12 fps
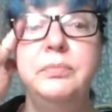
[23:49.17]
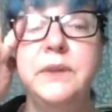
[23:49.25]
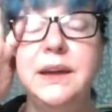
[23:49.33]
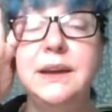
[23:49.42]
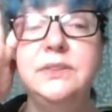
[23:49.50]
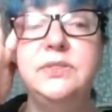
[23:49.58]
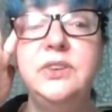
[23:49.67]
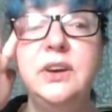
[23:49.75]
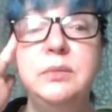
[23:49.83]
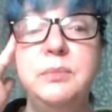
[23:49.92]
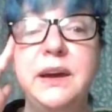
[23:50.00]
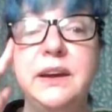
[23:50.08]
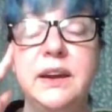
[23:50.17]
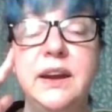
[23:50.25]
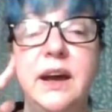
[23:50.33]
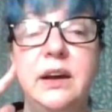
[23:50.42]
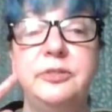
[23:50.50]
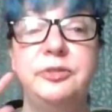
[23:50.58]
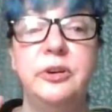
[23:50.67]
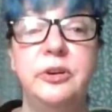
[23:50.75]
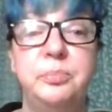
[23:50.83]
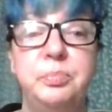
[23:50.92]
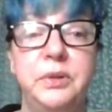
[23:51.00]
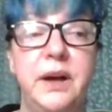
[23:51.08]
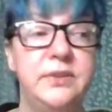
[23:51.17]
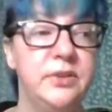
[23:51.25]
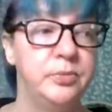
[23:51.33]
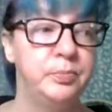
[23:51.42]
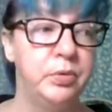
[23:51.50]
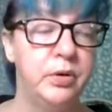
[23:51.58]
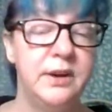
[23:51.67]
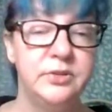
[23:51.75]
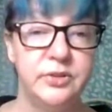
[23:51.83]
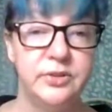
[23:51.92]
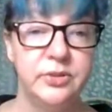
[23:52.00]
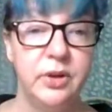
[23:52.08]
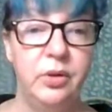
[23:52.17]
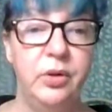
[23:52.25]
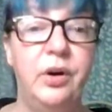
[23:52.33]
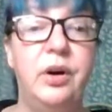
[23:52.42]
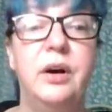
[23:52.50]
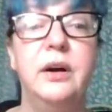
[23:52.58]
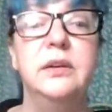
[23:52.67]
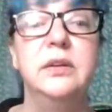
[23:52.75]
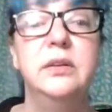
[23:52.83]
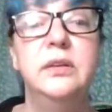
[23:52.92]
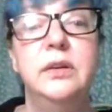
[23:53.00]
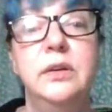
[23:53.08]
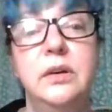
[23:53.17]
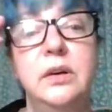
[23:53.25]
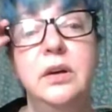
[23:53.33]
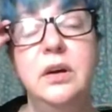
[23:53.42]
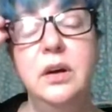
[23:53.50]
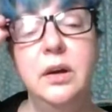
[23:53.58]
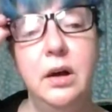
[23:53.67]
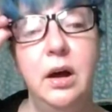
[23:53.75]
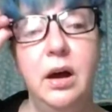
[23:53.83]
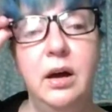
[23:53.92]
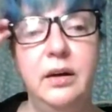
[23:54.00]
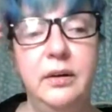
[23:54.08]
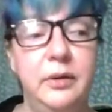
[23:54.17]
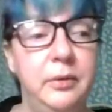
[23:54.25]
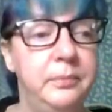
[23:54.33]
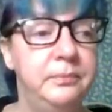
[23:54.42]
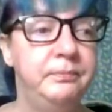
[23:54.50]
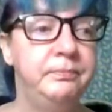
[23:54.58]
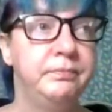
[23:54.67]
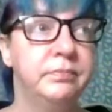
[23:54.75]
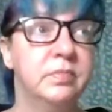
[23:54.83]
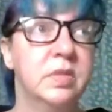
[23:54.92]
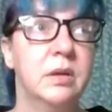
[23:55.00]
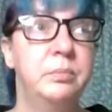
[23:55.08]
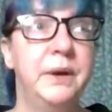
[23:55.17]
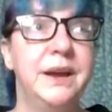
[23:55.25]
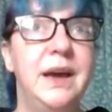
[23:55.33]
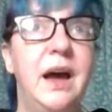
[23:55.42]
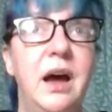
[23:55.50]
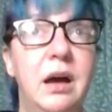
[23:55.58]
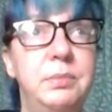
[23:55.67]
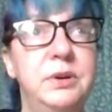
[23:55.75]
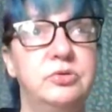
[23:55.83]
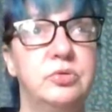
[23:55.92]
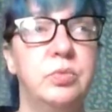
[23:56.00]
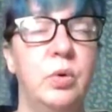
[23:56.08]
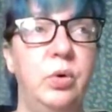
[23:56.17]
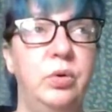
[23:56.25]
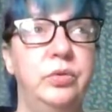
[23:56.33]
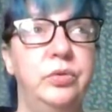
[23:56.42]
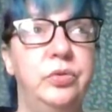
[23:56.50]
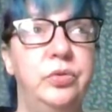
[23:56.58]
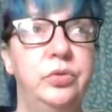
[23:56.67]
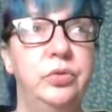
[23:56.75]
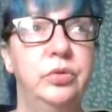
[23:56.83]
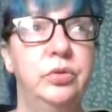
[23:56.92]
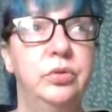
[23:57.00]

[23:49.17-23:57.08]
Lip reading: He did make an effort, bless his precious little heart. But cabbage rolls